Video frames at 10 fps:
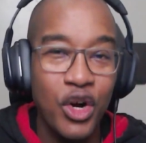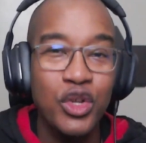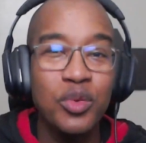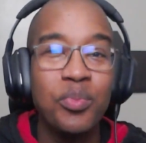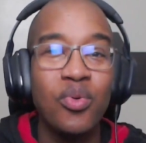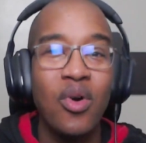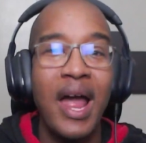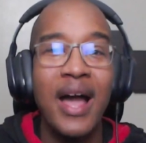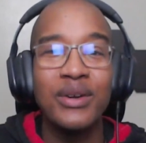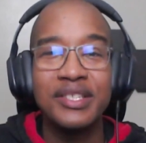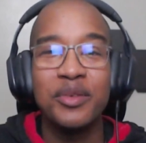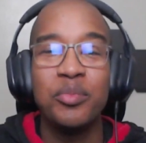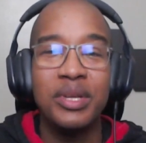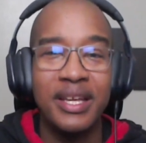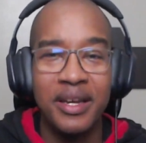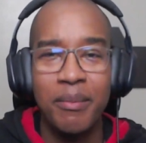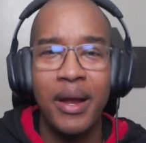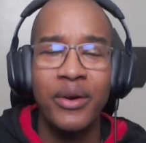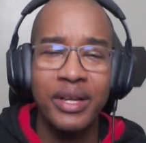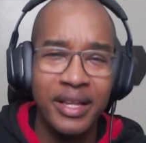you proud to be an
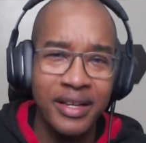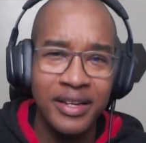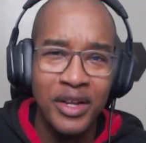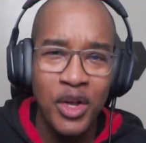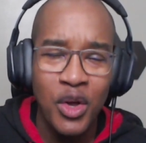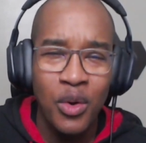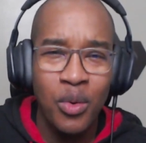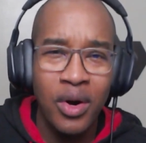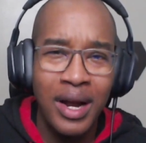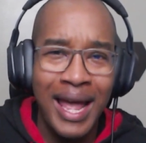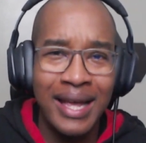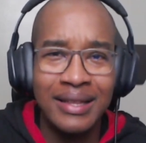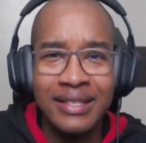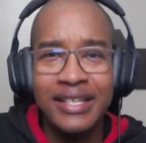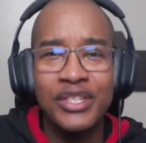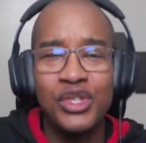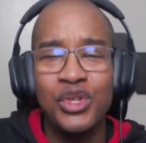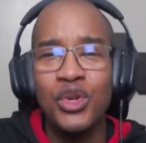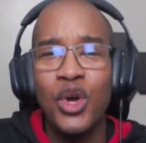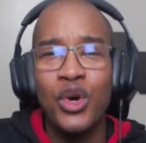American where at least
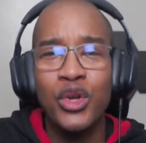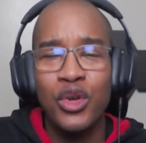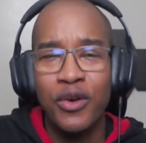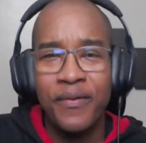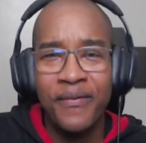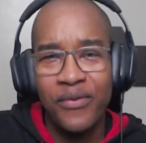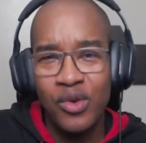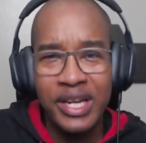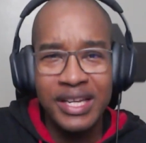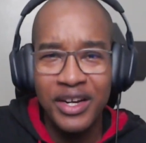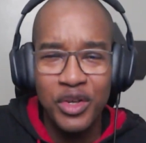you're free?